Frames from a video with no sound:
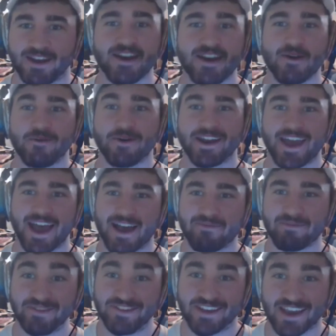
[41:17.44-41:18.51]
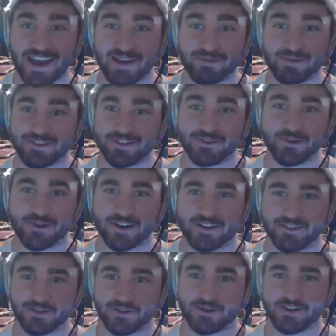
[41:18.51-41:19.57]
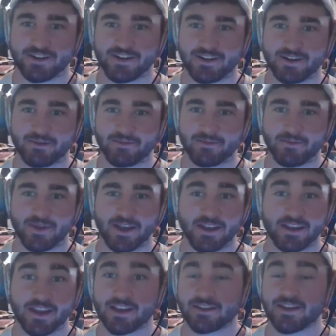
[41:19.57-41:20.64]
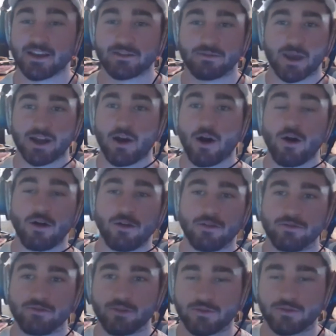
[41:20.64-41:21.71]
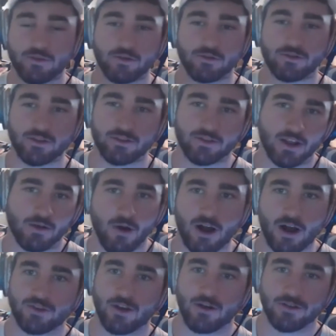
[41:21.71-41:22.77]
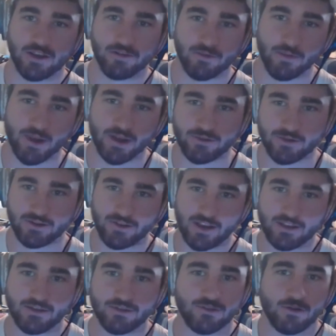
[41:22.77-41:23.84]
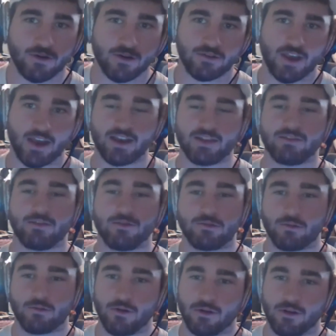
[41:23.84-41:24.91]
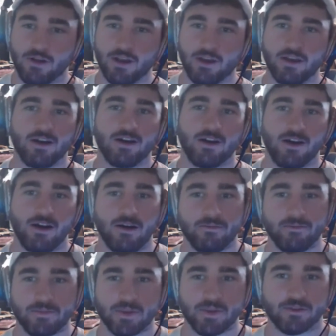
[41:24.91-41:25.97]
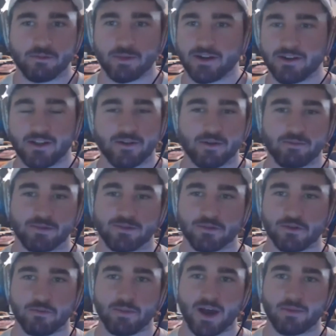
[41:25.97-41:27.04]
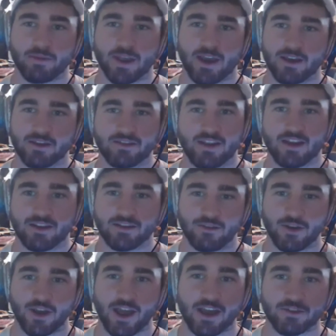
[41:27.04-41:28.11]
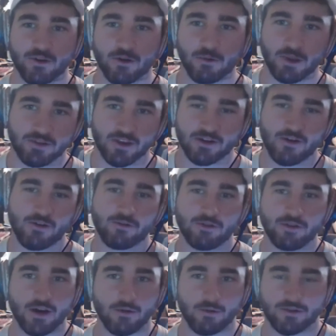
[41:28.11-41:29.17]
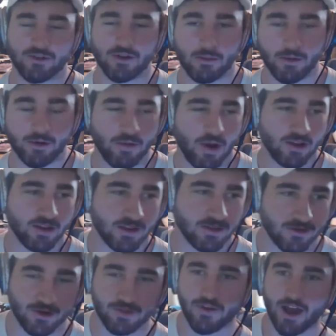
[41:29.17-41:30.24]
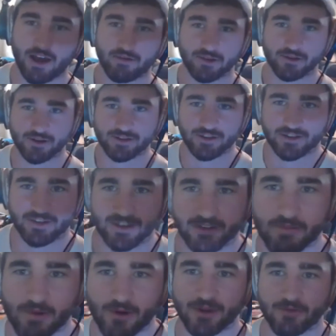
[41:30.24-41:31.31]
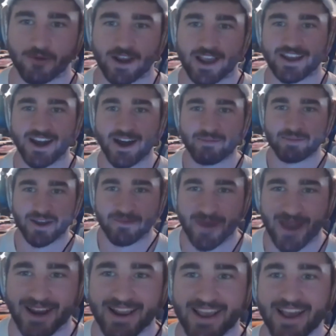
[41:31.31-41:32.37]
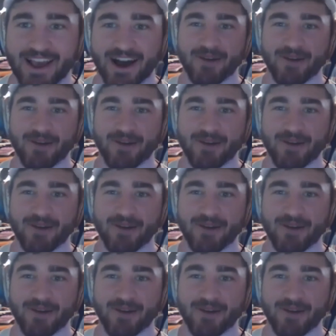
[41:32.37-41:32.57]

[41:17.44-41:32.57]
man. When it happens, and you got to do it. Yeah, thanks, man. All just for those listening and watching, all the information is in the show notes as usual. This has been another episode of BOPCAST. As always, I don't know what your number, probably like 35 or 36 at this point. We're getting up there, man. I'm